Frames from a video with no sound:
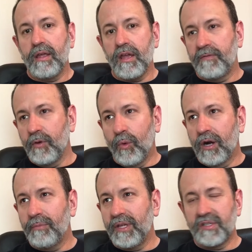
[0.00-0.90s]
if you want
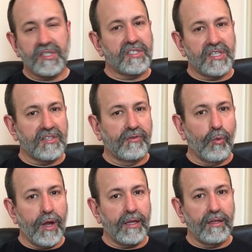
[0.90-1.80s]
to be a successful
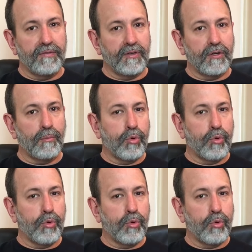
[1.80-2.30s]
weightlifter,